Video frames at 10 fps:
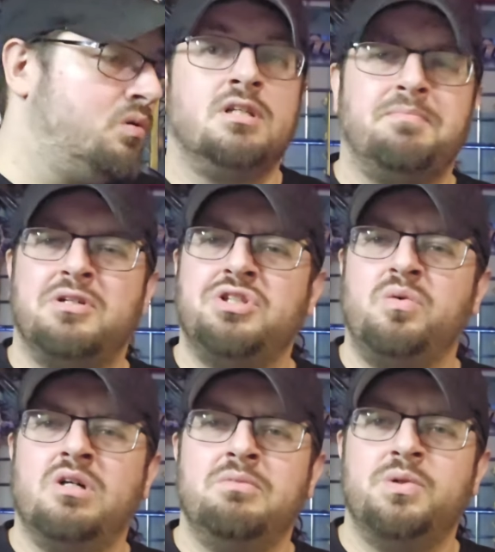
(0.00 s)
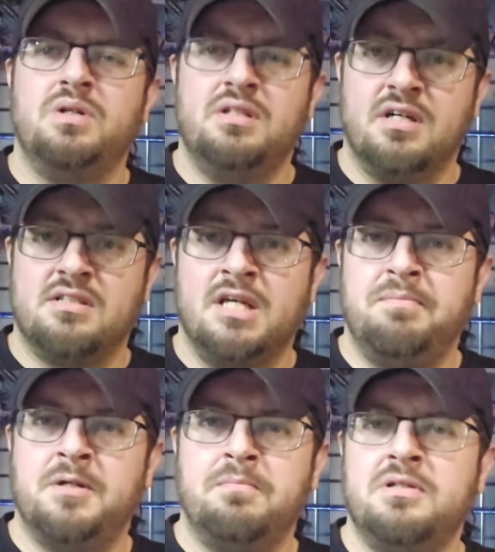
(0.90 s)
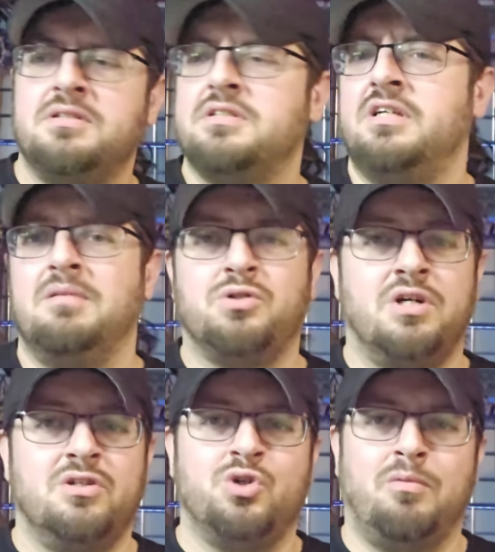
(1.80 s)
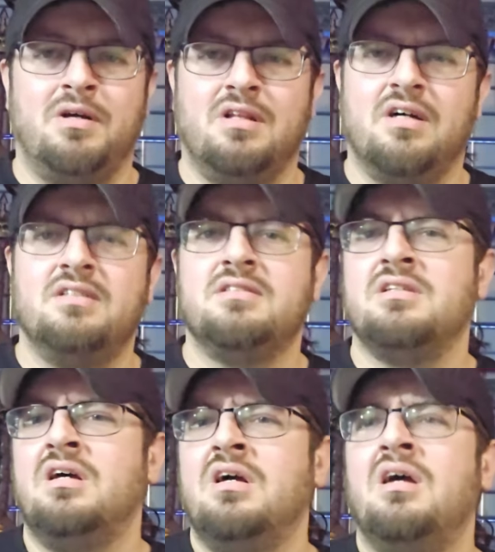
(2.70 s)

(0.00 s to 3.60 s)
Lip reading: especially when I'm doing duct tape templates and I'm trying to draw my lines.